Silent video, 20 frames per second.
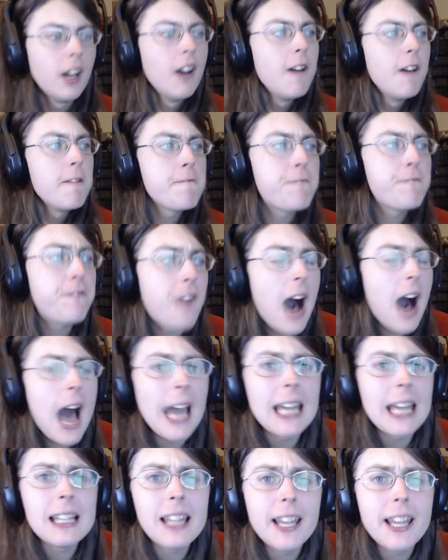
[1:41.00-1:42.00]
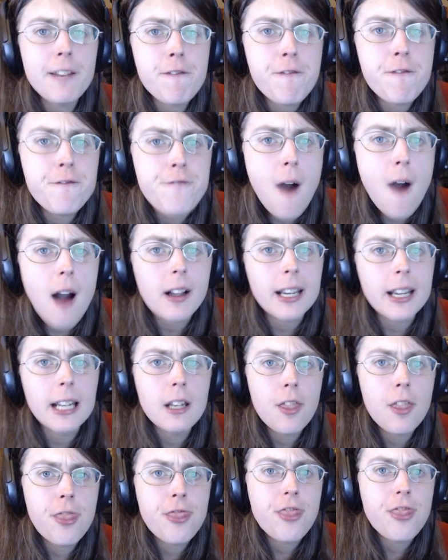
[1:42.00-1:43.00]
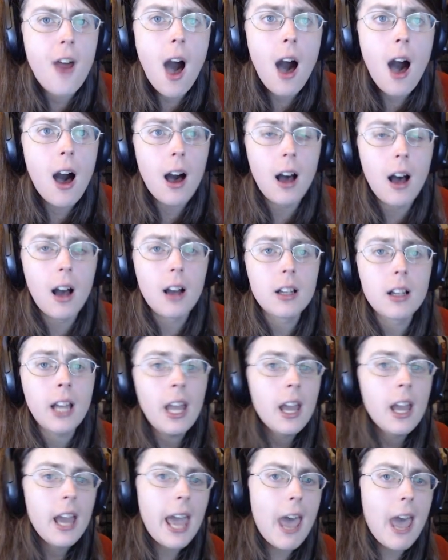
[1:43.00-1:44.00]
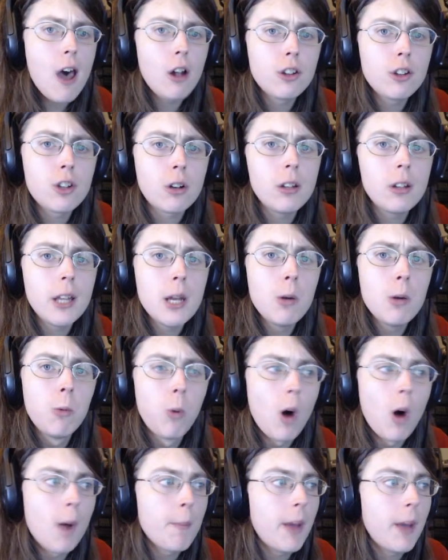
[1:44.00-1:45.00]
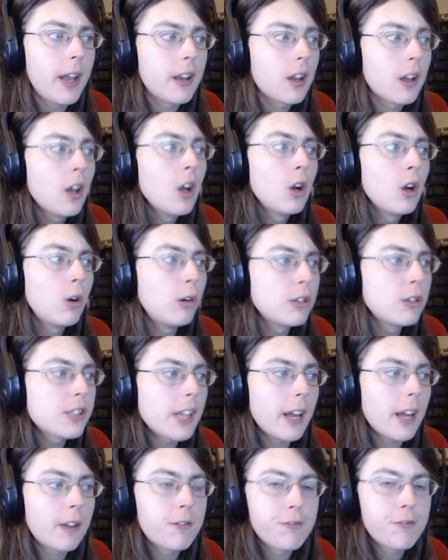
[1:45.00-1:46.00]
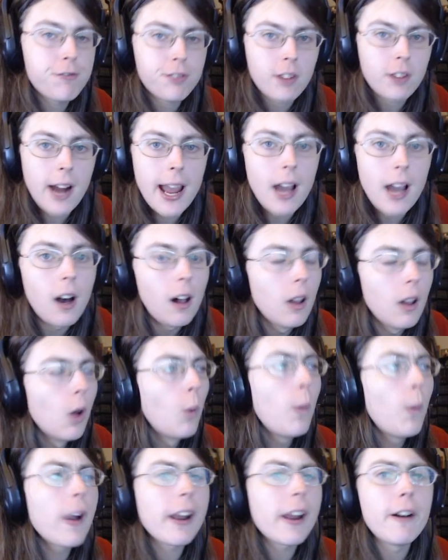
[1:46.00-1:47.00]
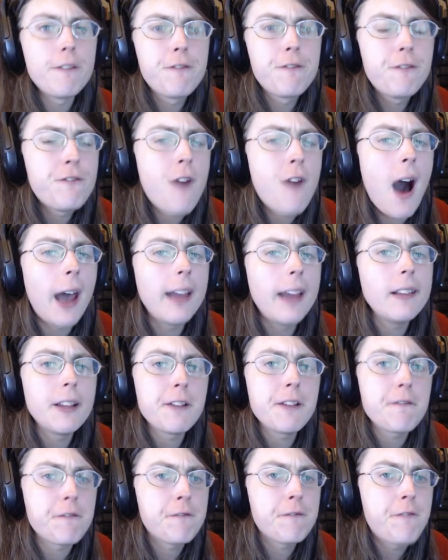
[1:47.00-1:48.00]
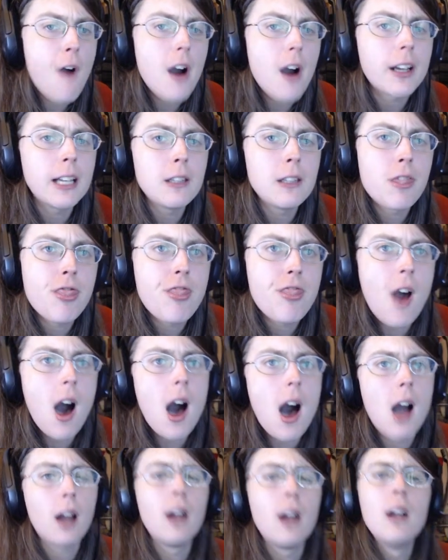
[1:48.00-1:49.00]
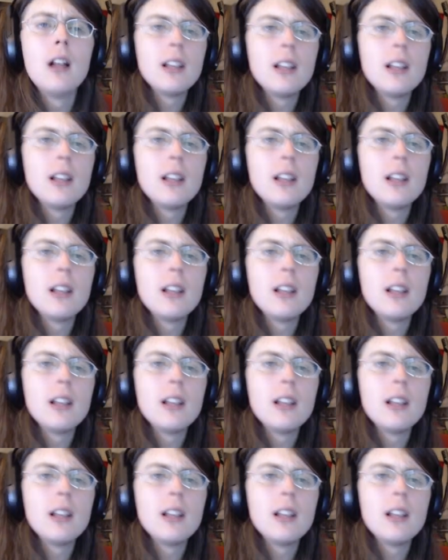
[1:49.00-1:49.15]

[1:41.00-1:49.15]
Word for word: violent fucking thug, elderly woman who's like frail. What a violent fucking thug.